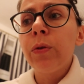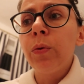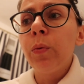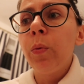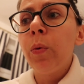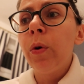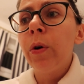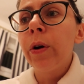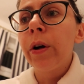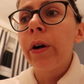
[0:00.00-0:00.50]
to
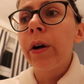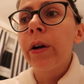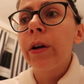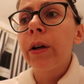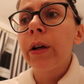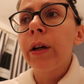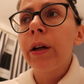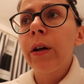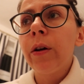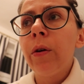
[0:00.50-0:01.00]

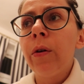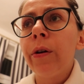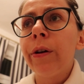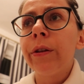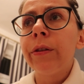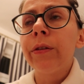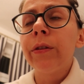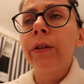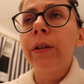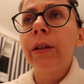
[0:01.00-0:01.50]
work
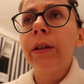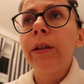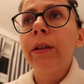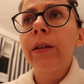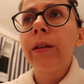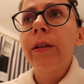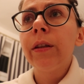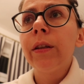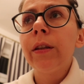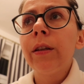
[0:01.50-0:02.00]
on
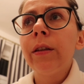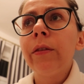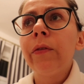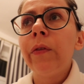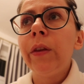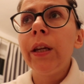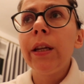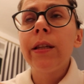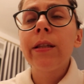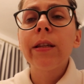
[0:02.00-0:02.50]

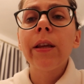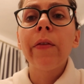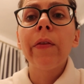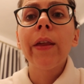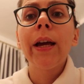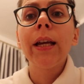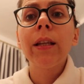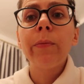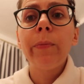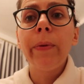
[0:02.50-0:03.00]
this
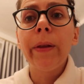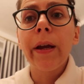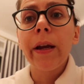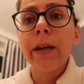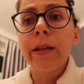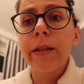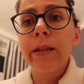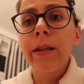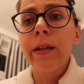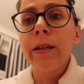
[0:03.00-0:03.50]
and that
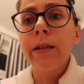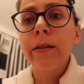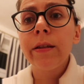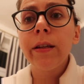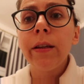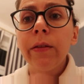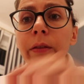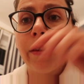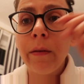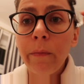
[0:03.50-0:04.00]
places,
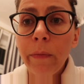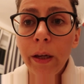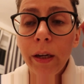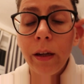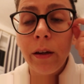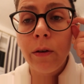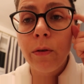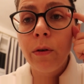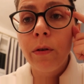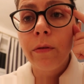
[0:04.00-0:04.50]
in the
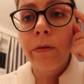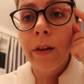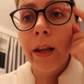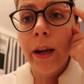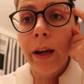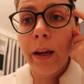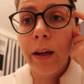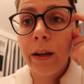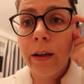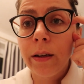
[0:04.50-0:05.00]
meaning of
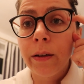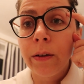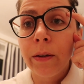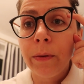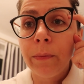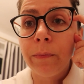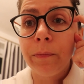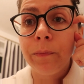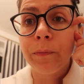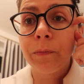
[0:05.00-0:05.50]
like
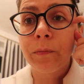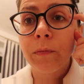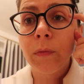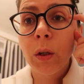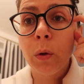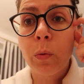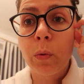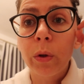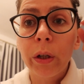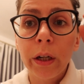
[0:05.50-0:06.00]

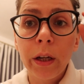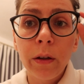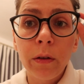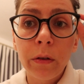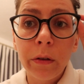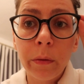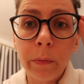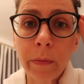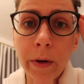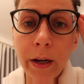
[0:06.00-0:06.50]

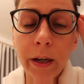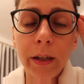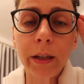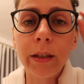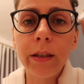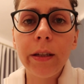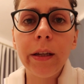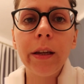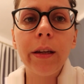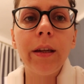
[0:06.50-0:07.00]
working on
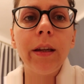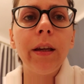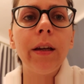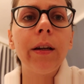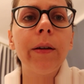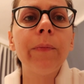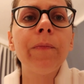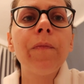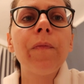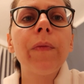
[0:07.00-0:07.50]
my
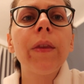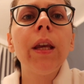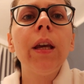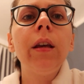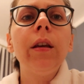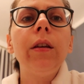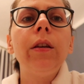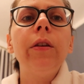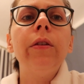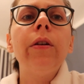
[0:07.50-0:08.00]
technique,
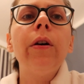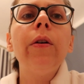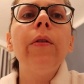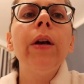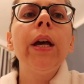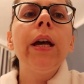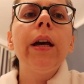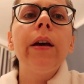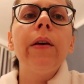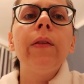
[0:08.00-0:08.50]
you know?
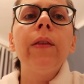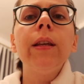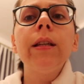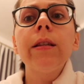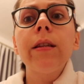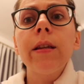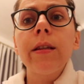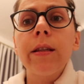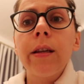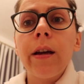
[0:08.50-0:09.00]
And
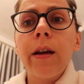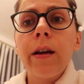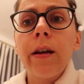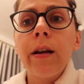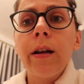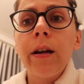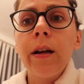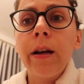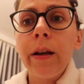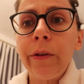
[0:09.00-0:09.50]
this is
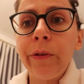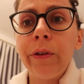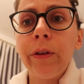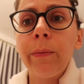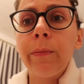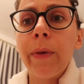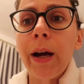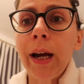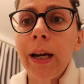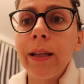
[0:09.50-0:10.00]
a
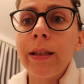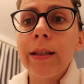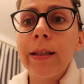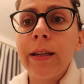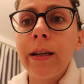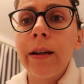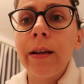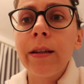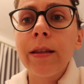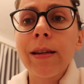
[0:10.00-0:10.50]
healthy
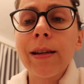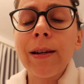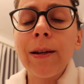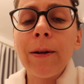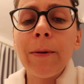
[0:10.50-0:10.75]
mindset.